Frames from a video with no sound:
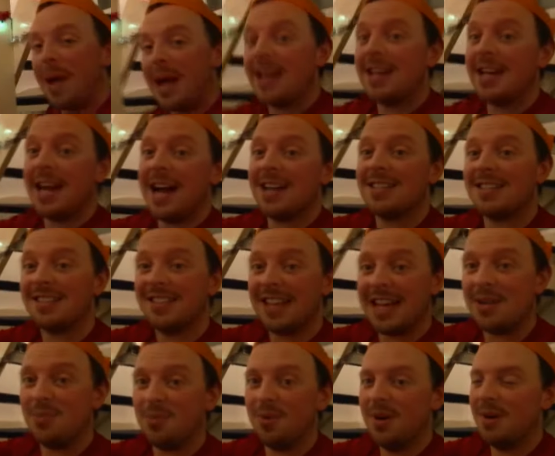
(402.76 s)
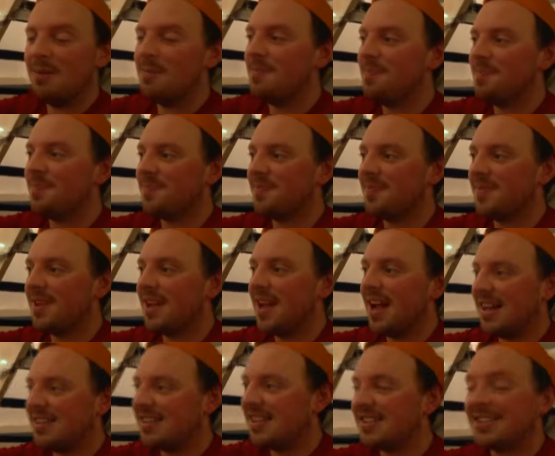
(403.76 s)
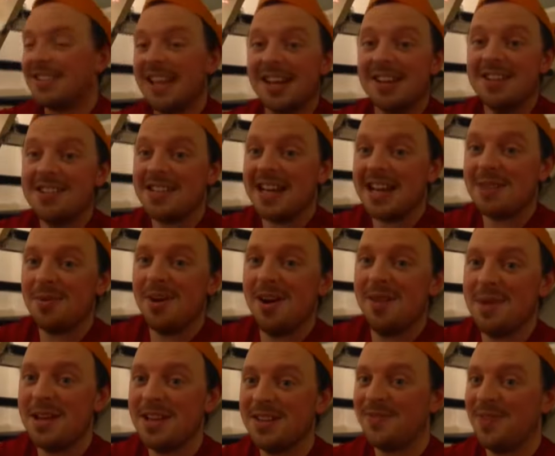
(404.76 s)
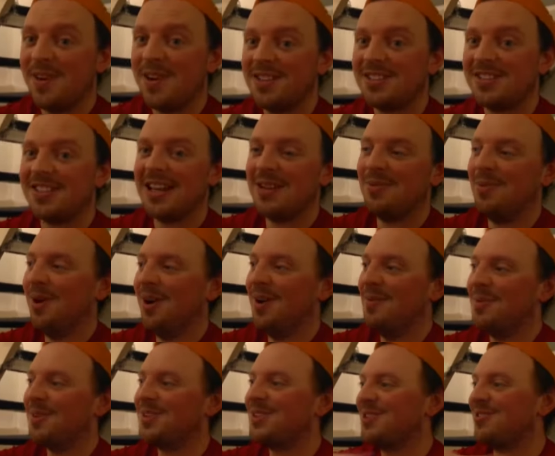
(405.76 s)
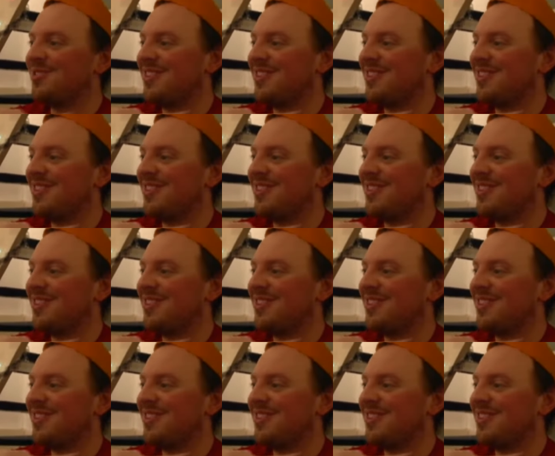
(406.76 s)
Ben has a tapeworm. It's his second tapeworm. His first tapeworm was